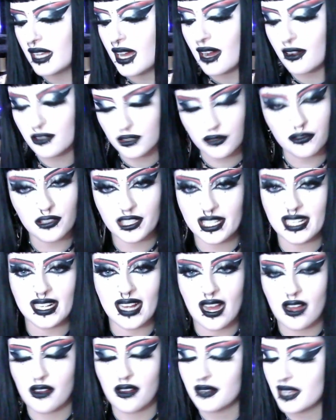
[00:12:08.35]
I was freaking
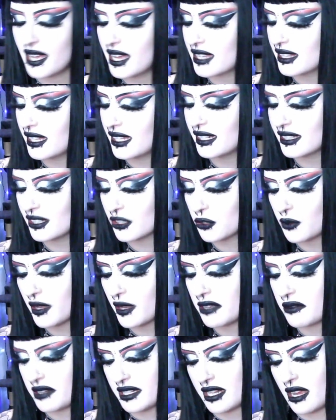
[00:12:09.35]
out. And then the
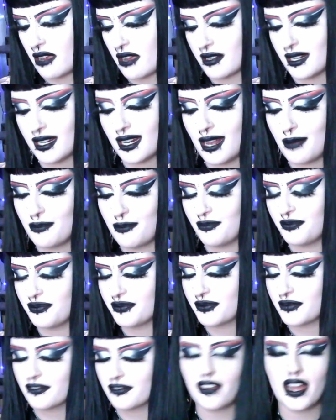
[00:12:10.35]
swelling went down, and I'm
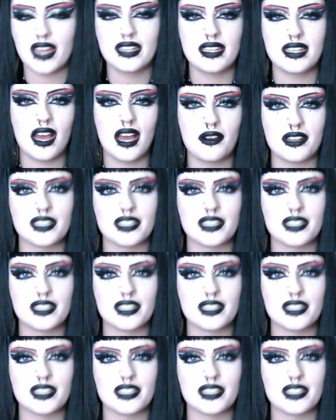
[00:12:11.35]
fine now,